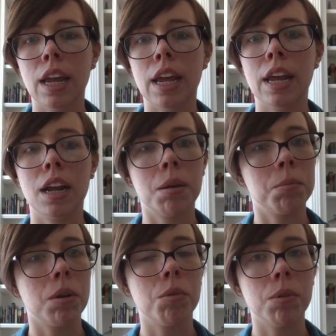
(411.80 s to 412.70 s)
and
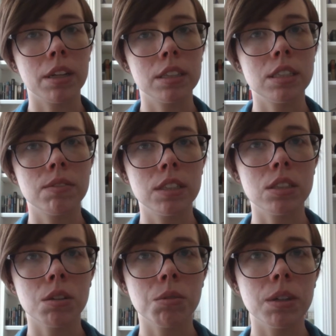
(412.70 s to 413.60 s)
I'm a relatively
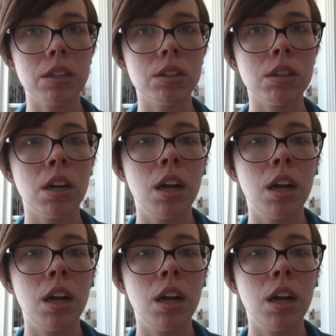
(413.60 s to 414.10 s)
slow reader,